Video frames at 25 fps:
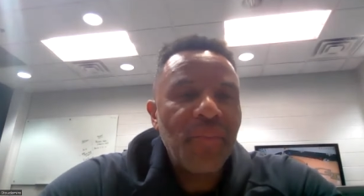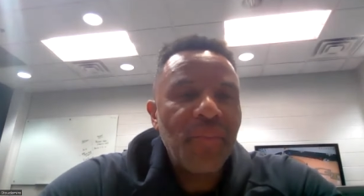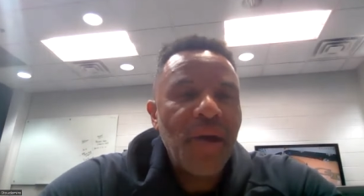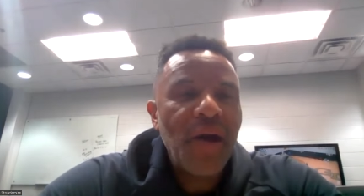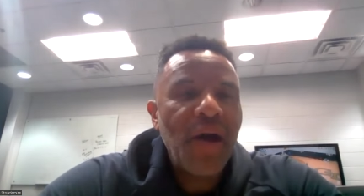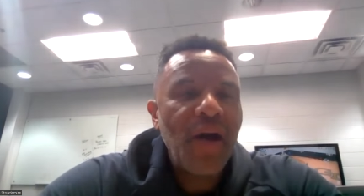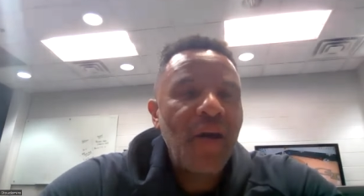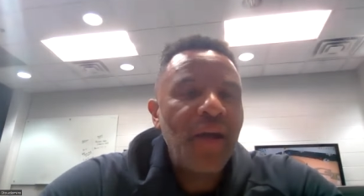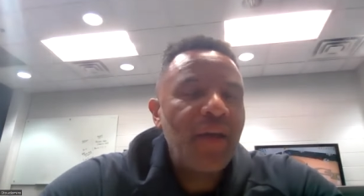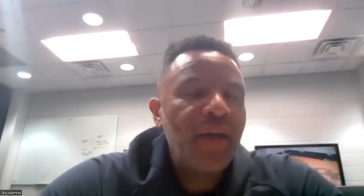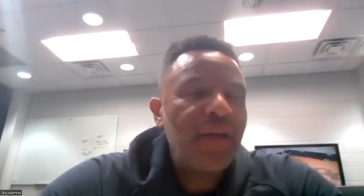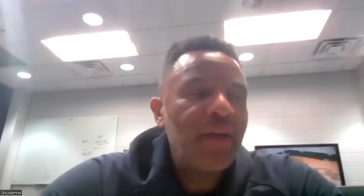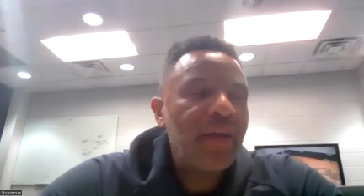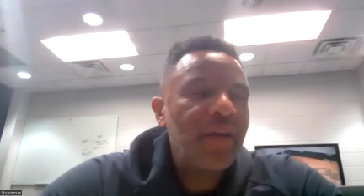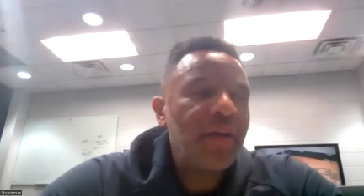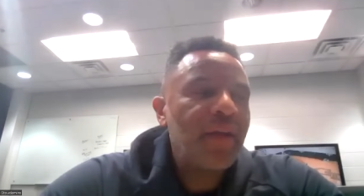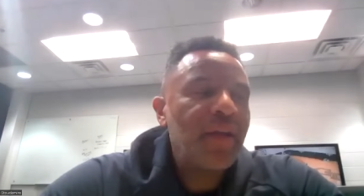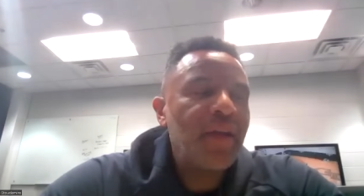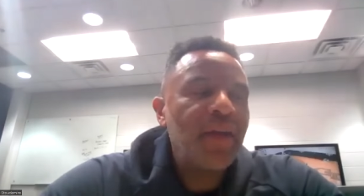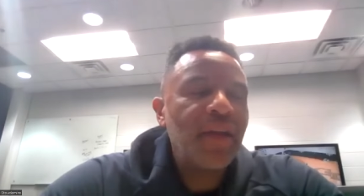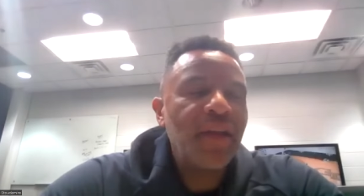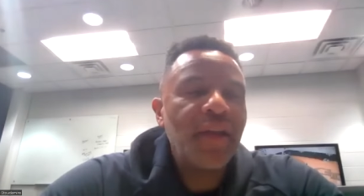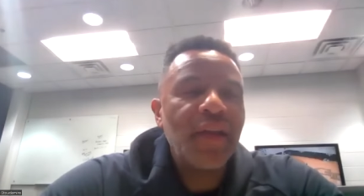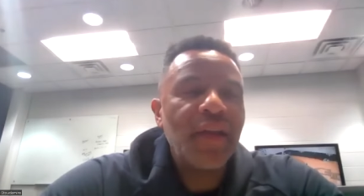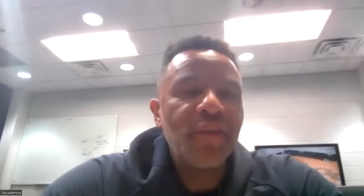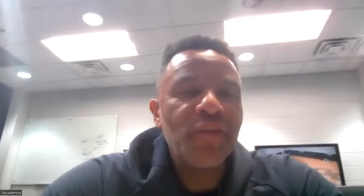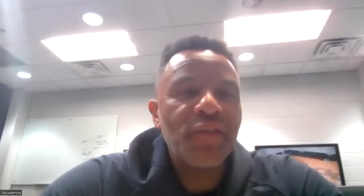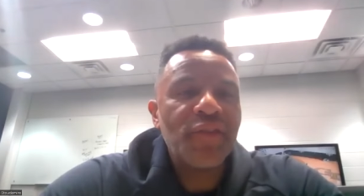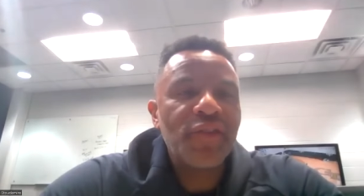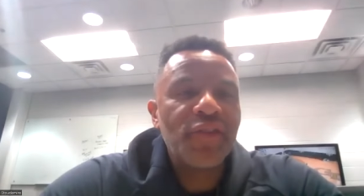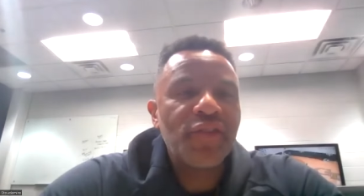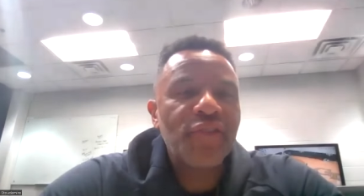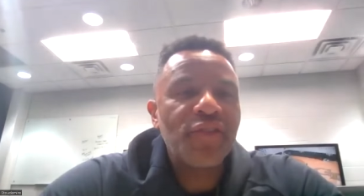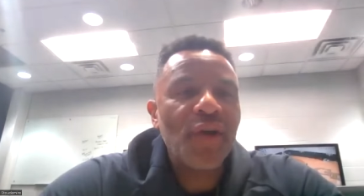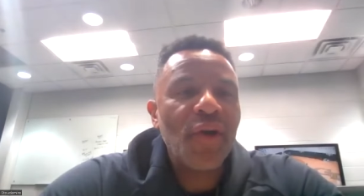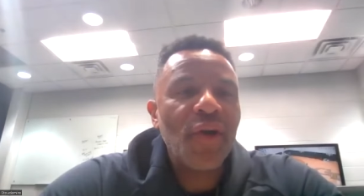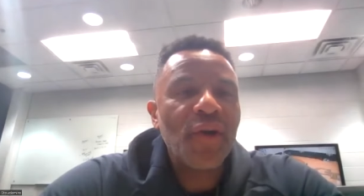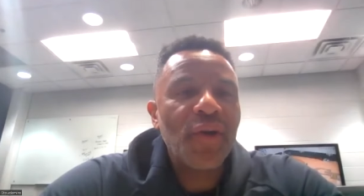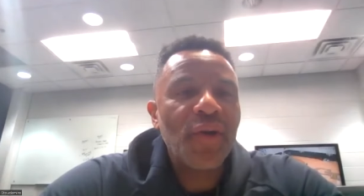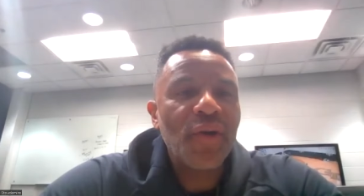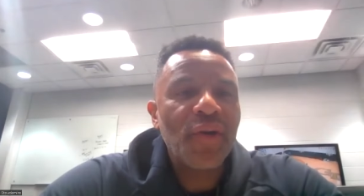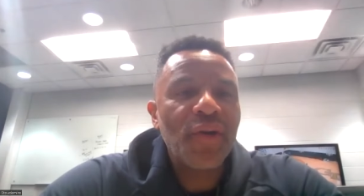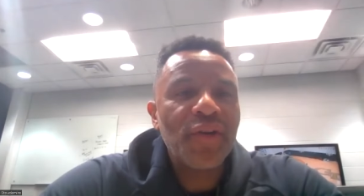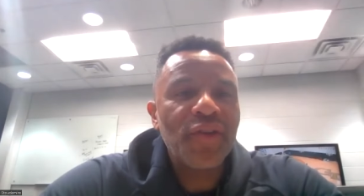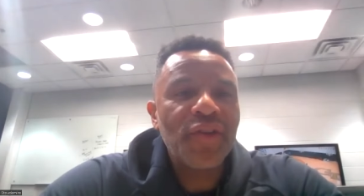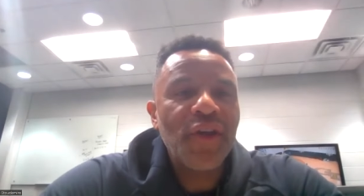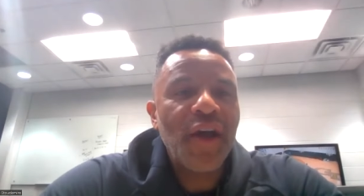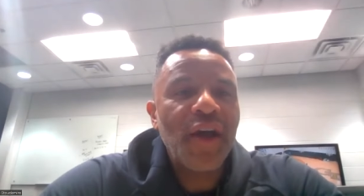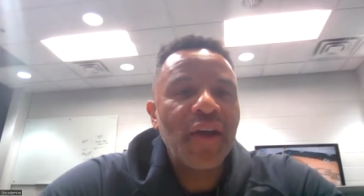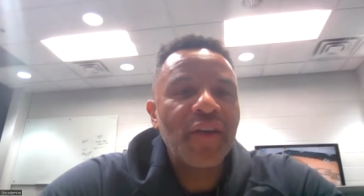Baye he he didn't even start on
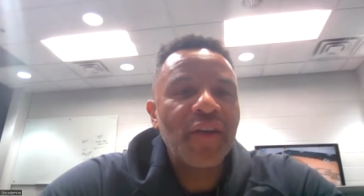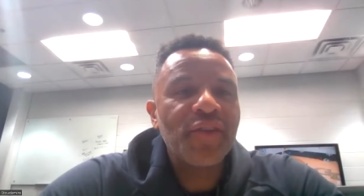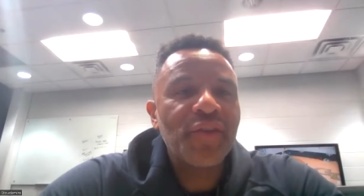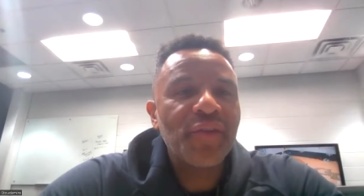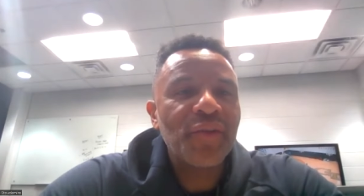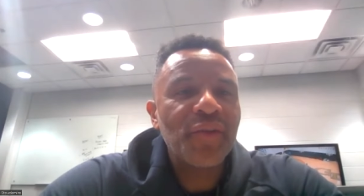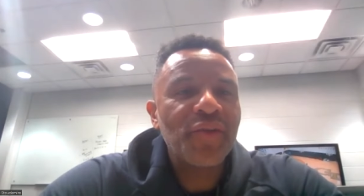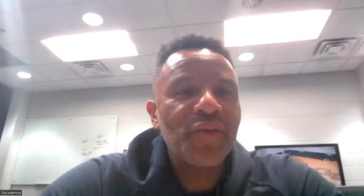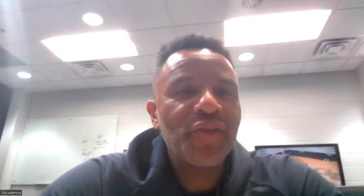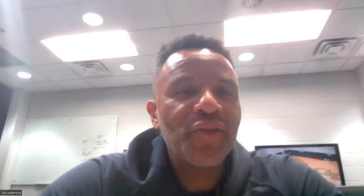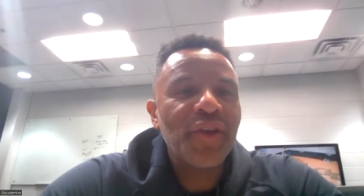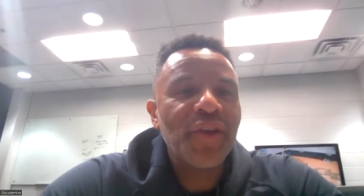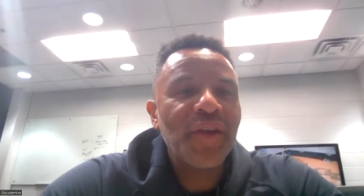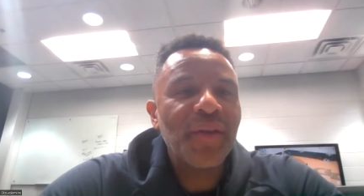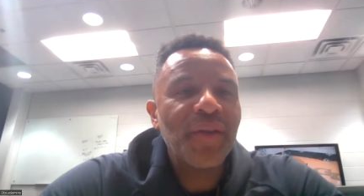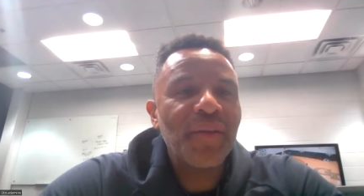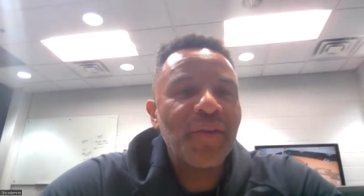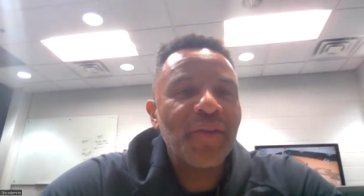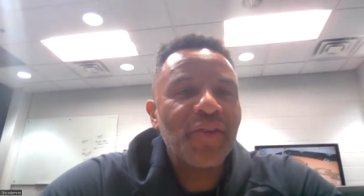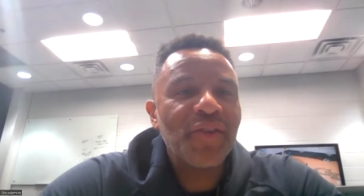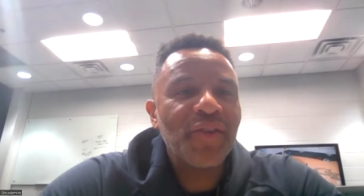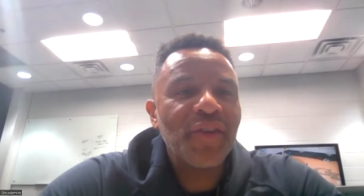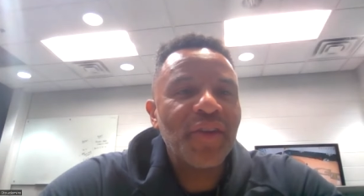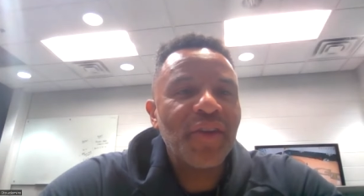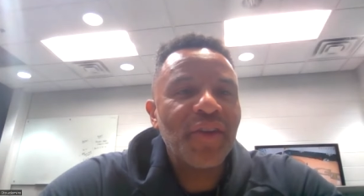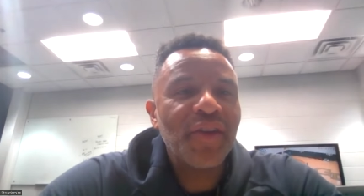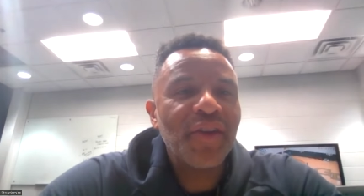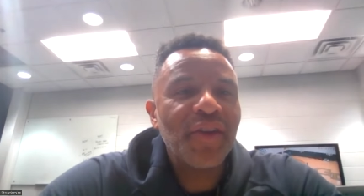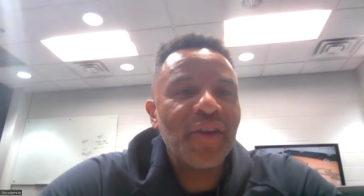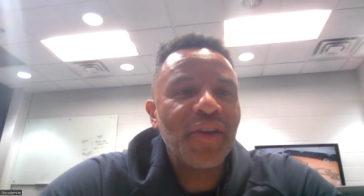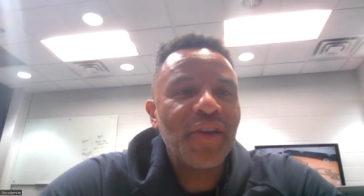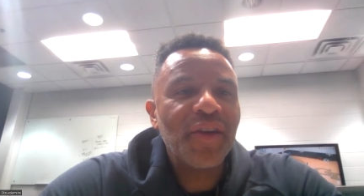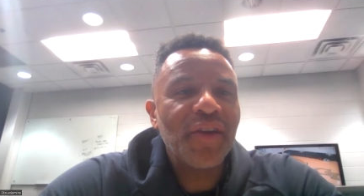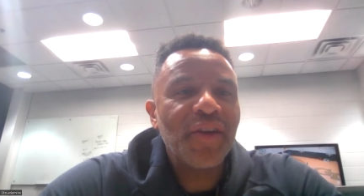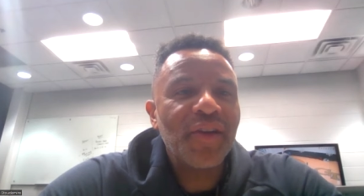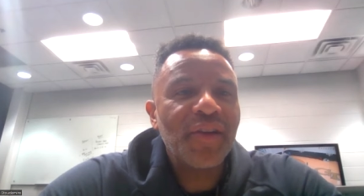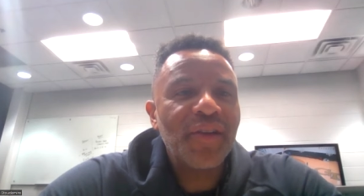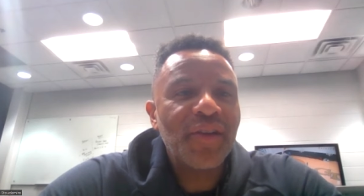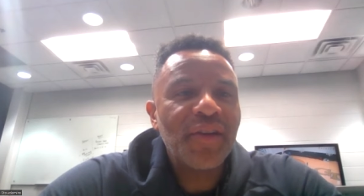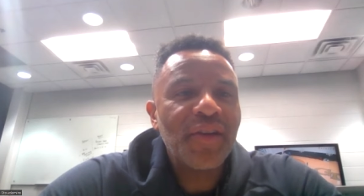his high school team his senior year,